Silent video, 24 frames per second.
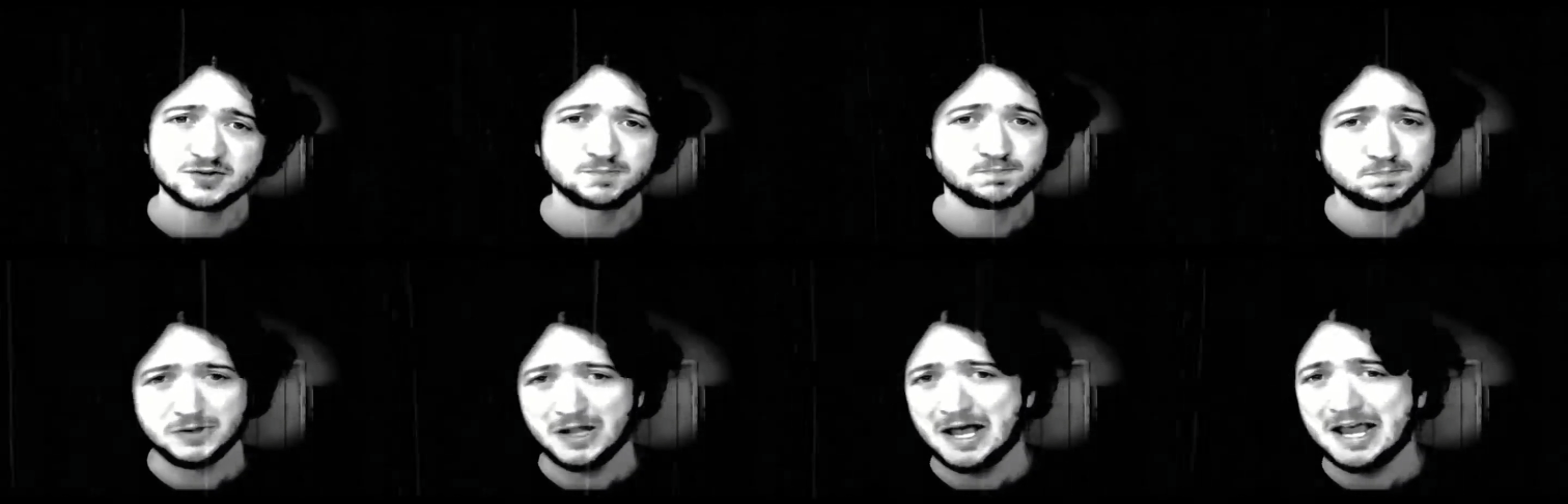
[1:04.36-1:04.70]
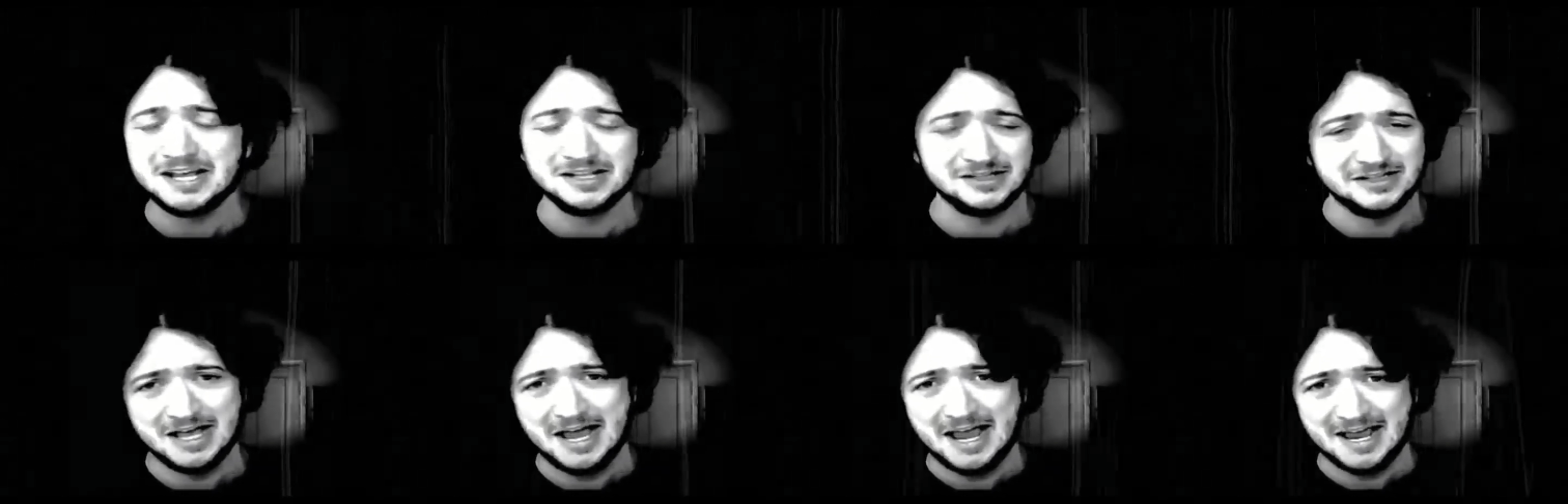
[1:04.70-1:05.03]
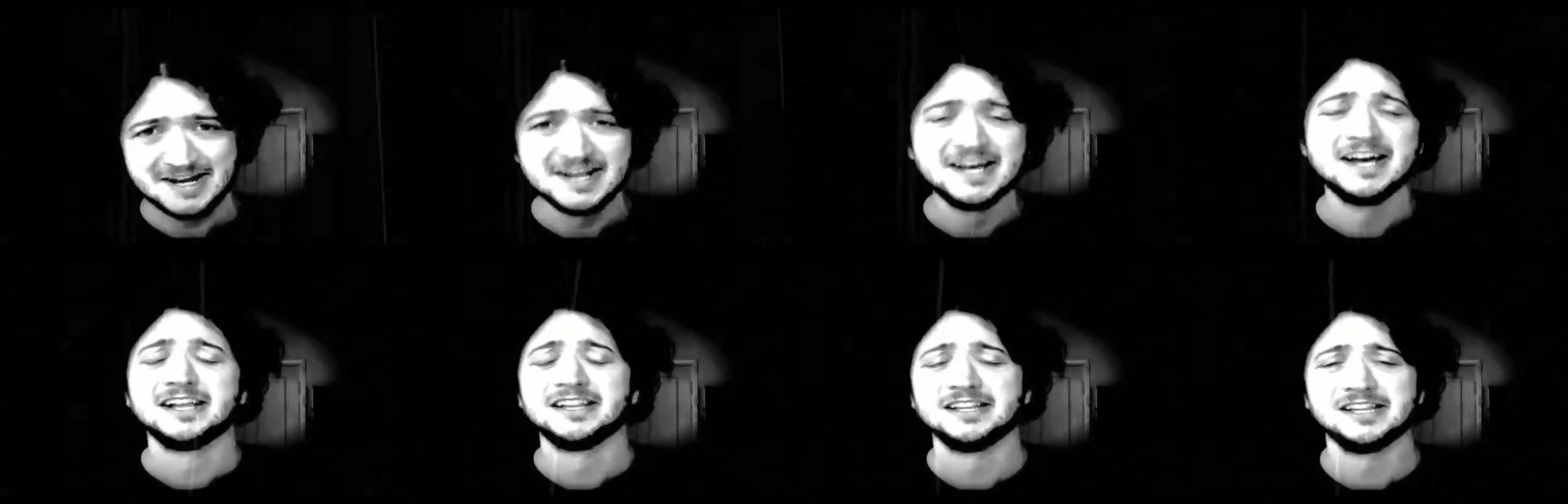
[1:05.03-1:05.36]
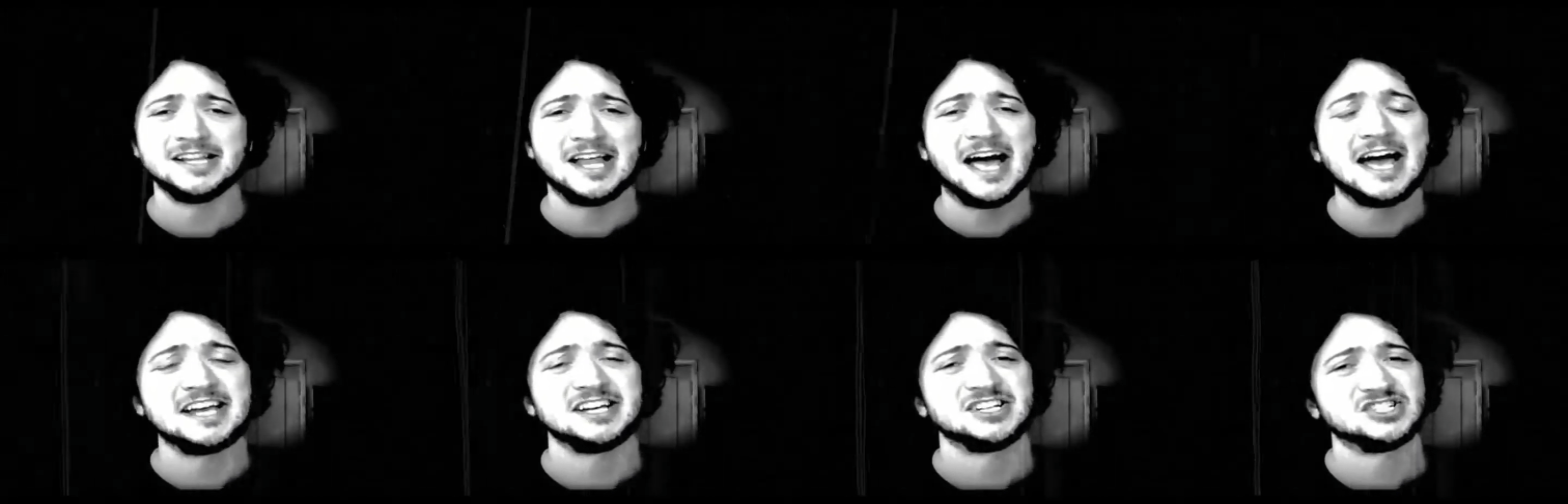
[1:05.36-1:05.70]
Playland
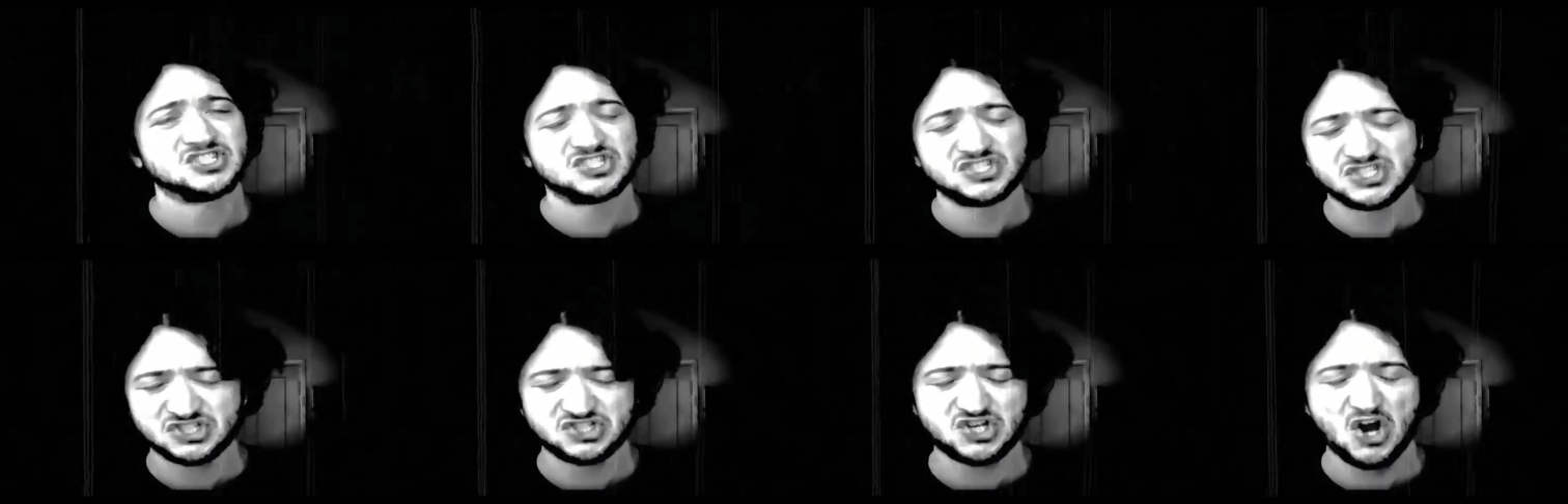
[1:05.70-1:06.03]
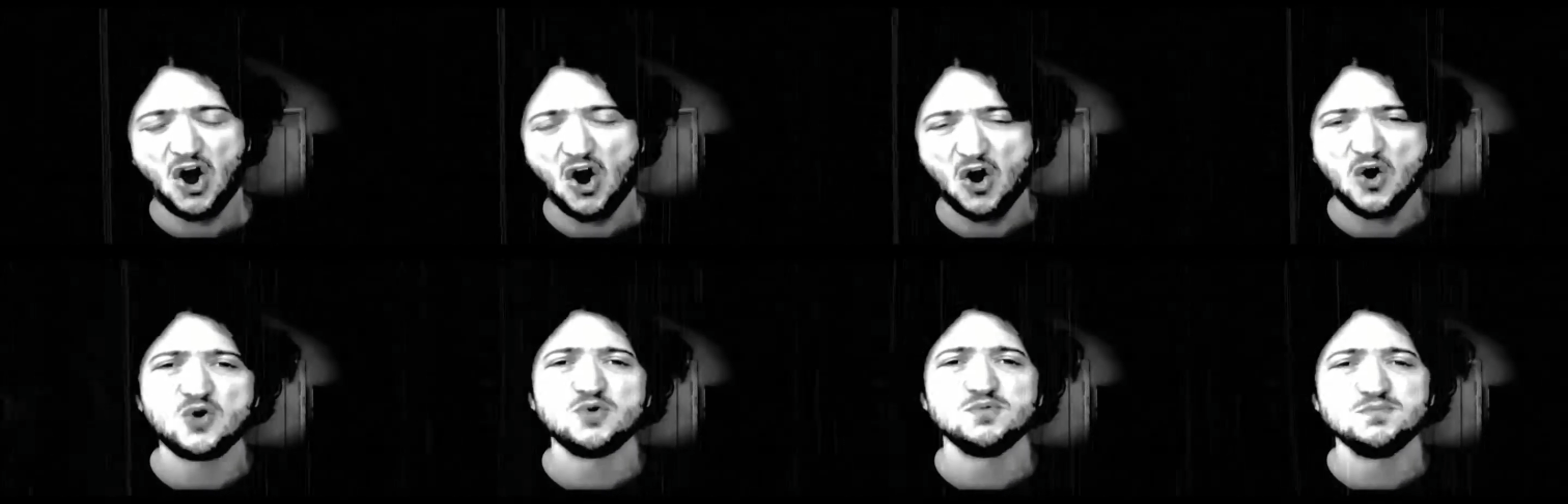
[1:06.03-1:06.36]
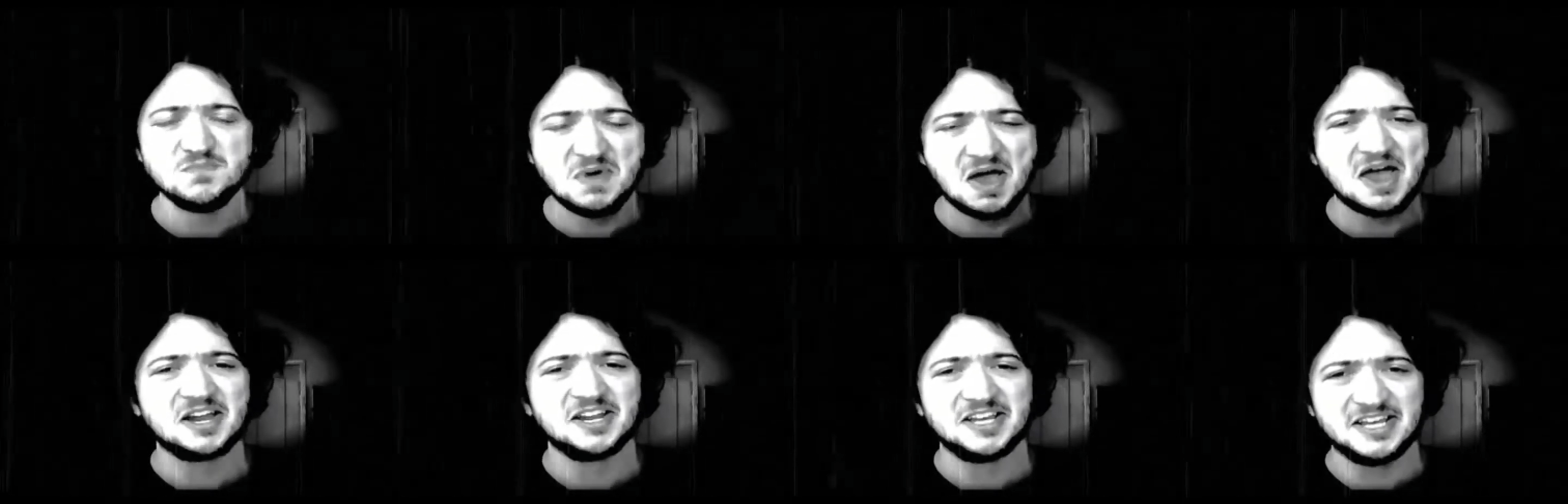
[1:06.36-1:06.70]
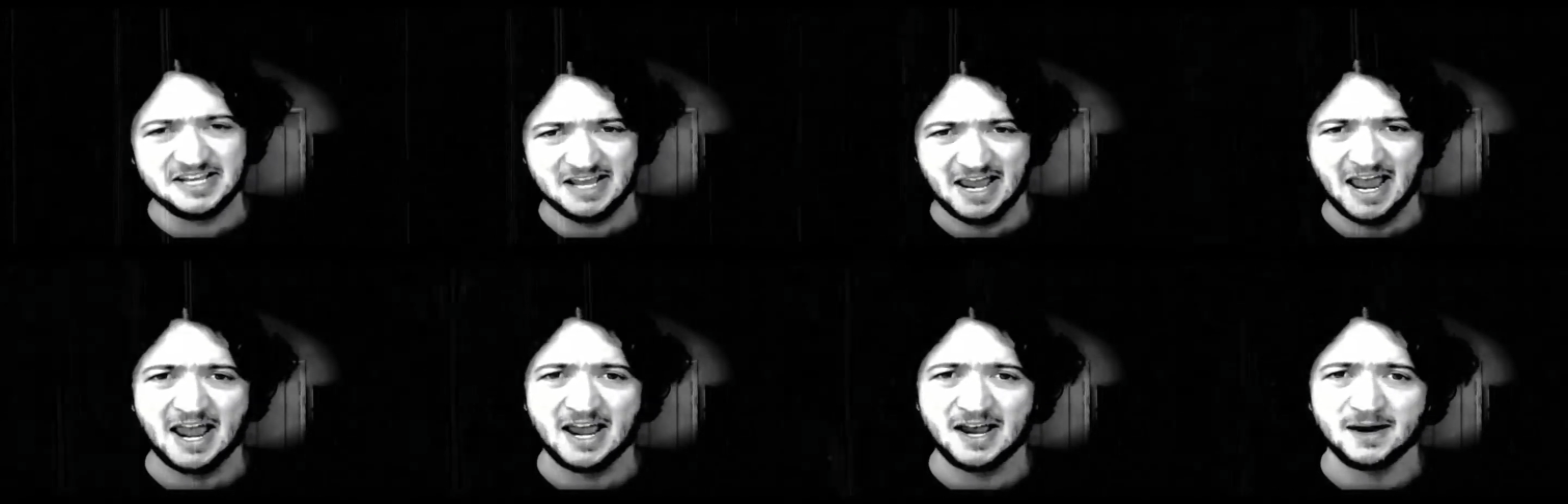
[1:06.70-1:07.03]
like so many
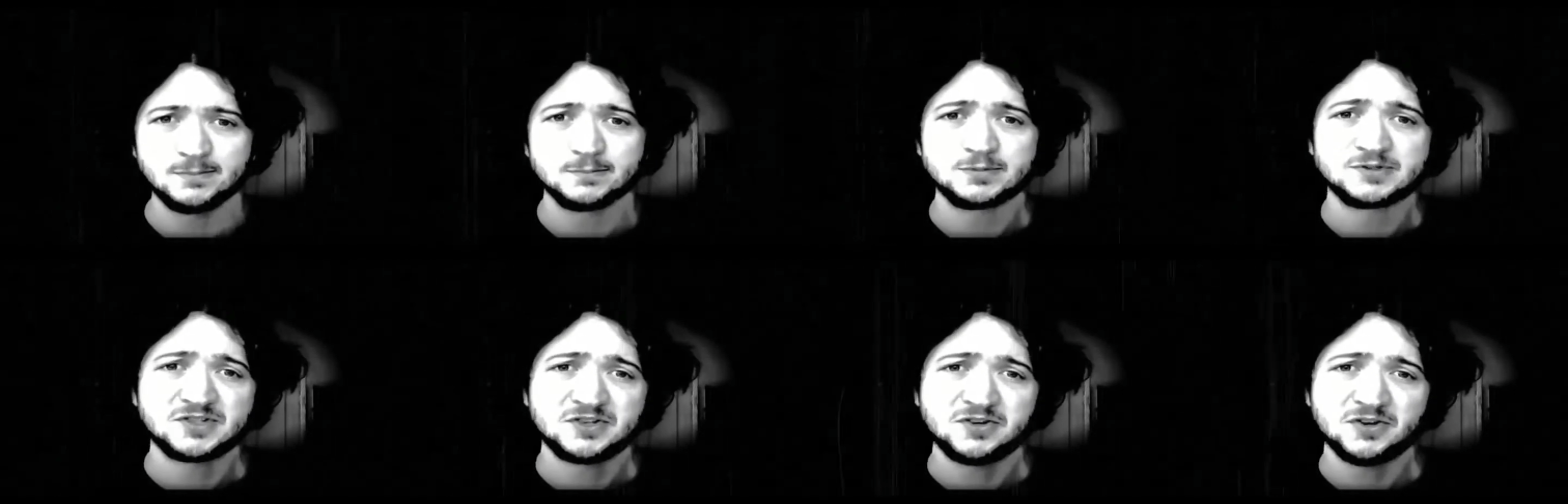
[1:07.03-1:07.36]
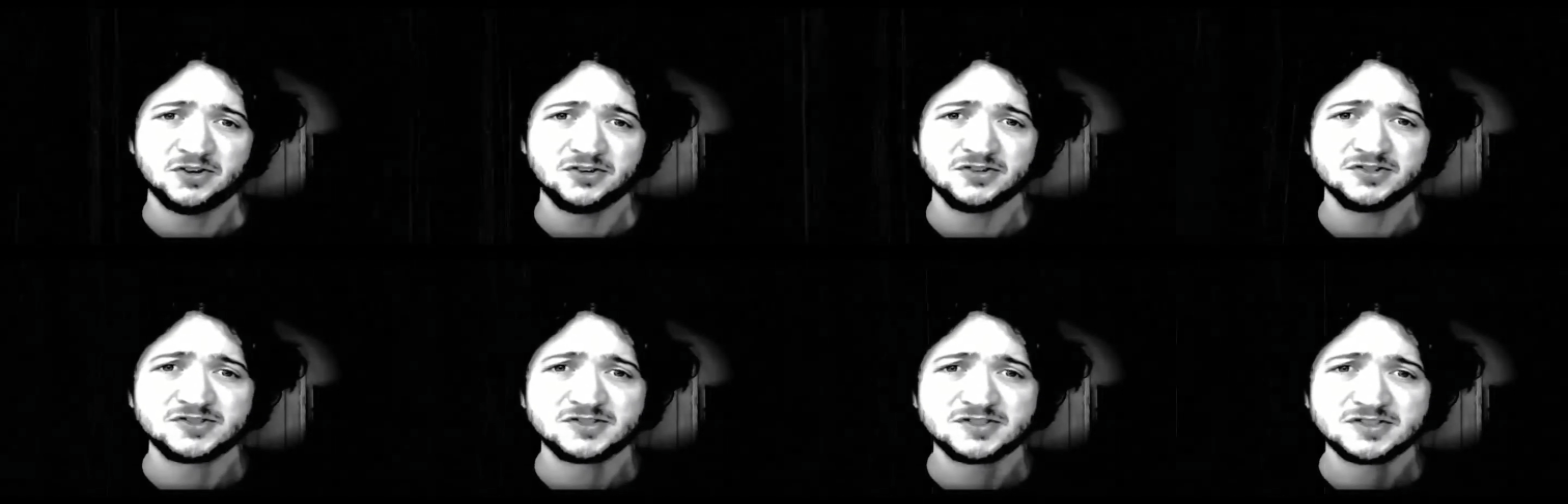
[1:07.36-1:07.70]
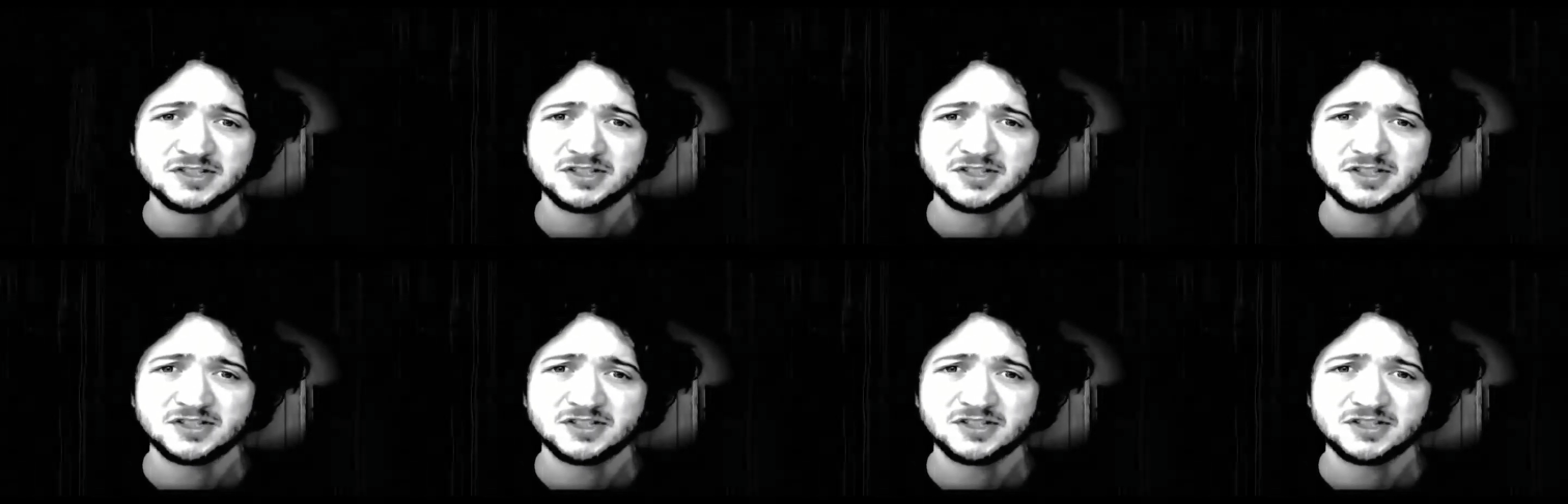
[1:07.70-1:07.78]
hamsters.